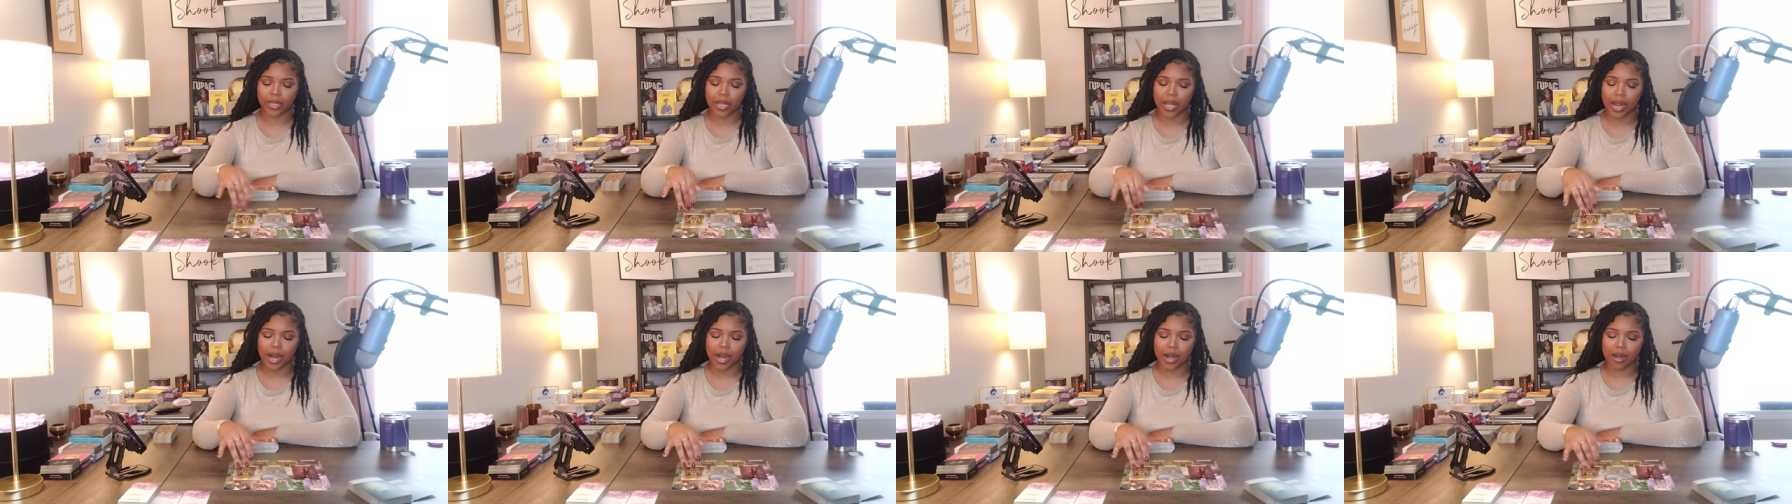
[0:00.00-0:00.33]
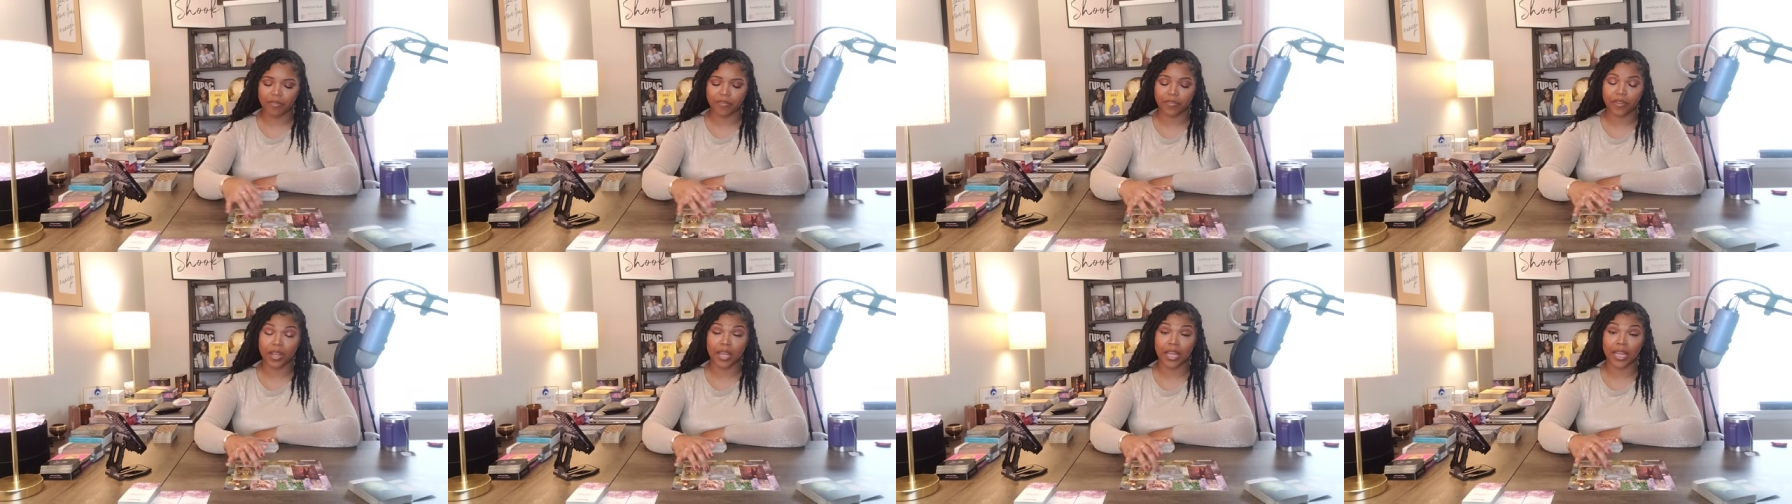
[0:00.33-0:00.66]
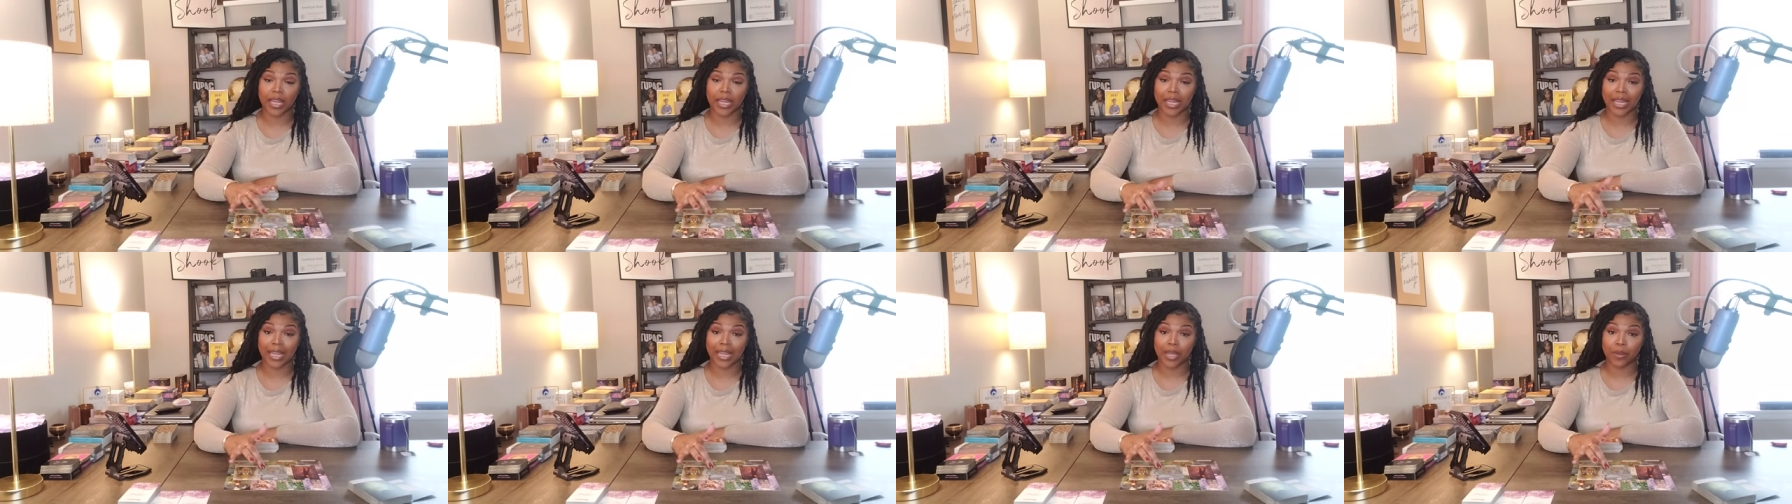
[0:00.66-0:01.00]
the Hierophant
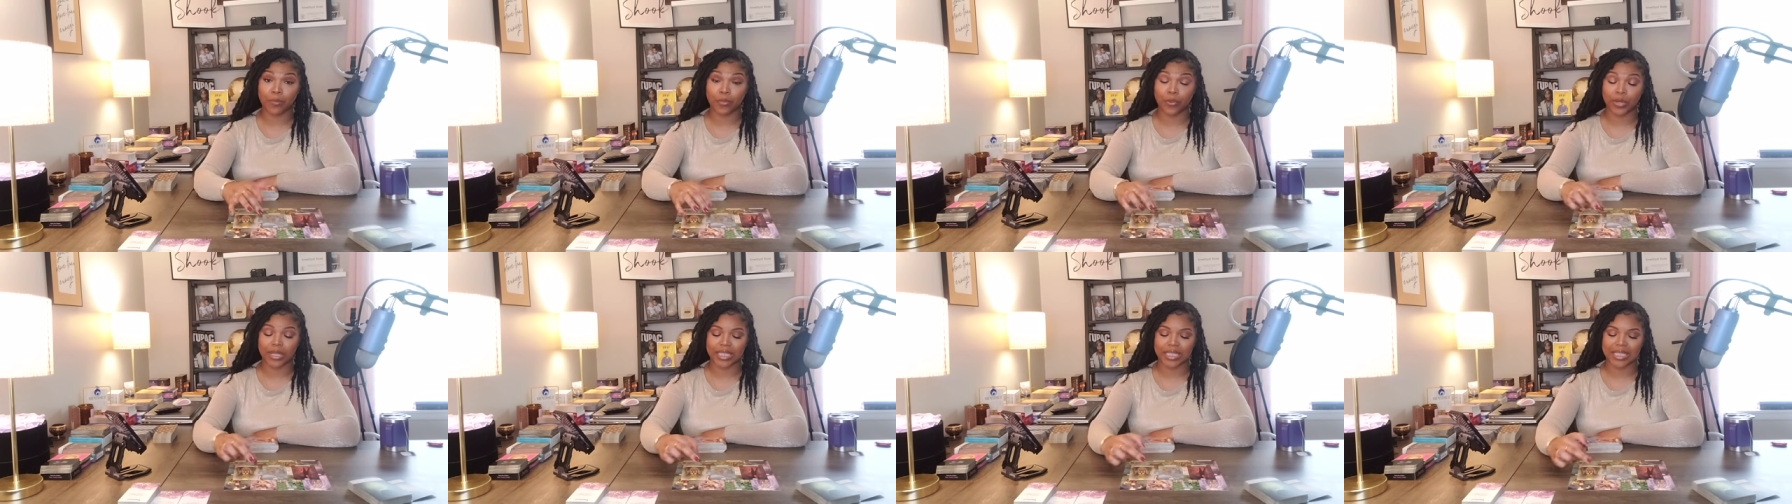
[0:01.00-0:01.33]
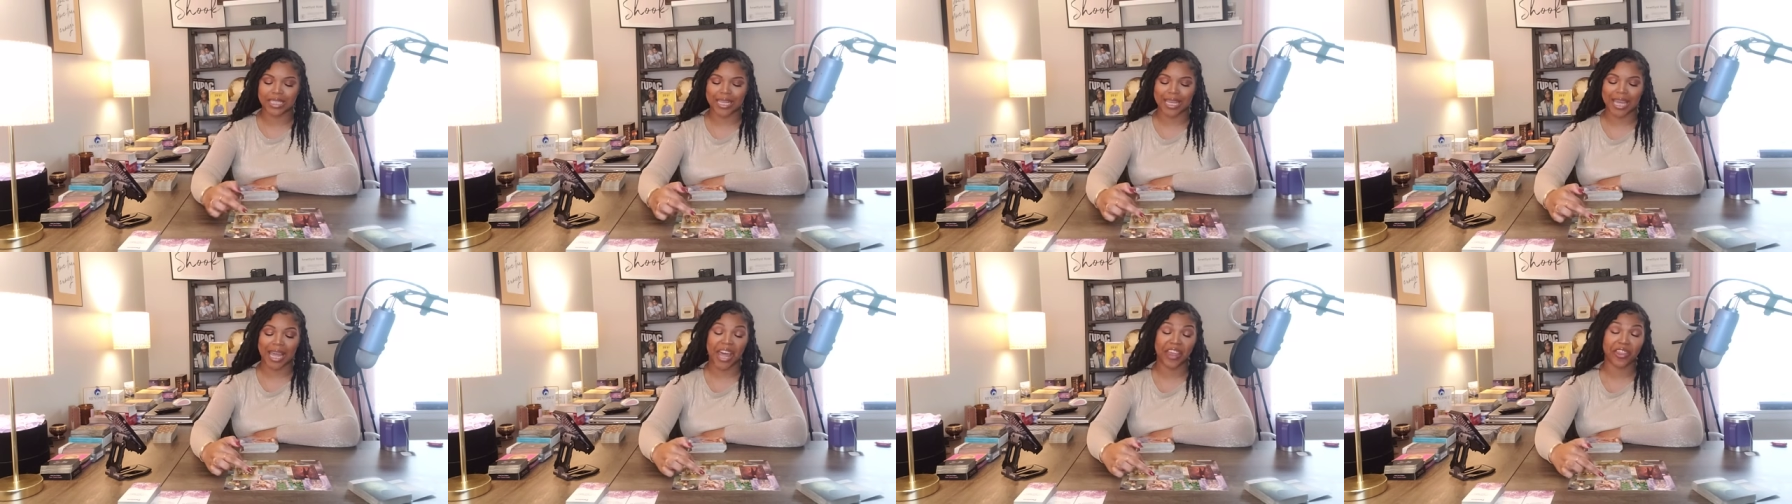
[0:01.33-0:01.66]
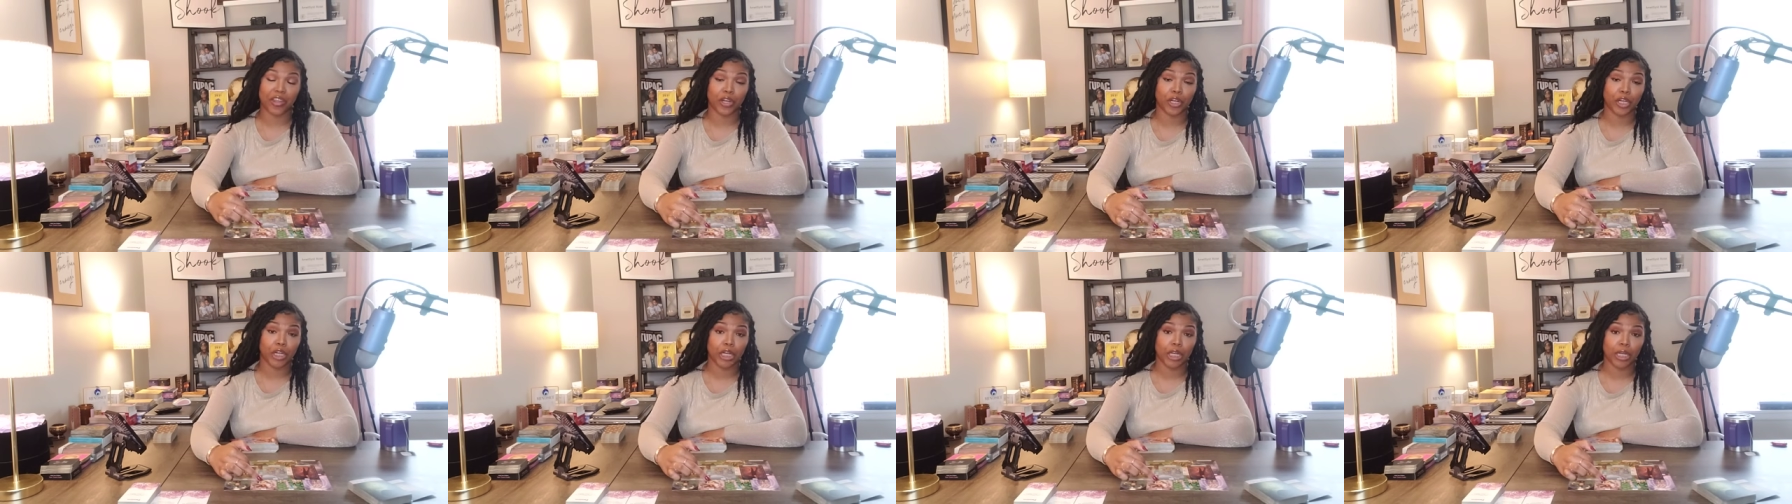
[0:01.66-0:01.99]
and the Empress
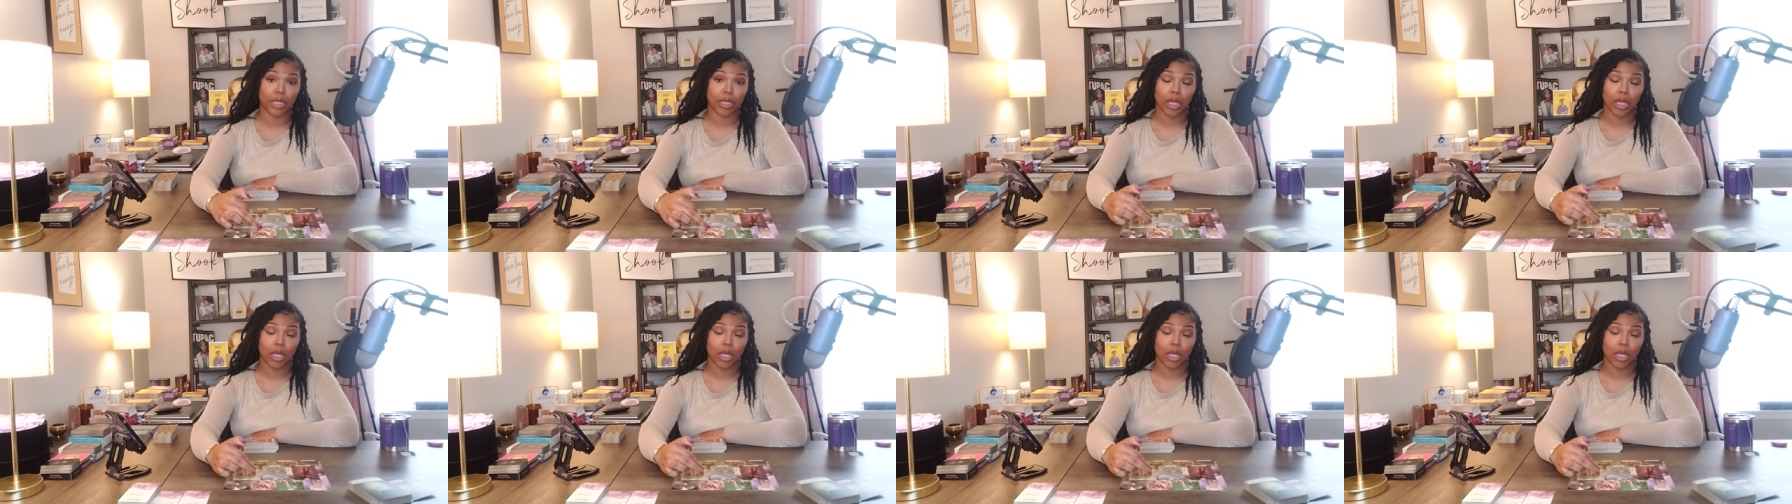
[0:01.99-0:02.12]
together.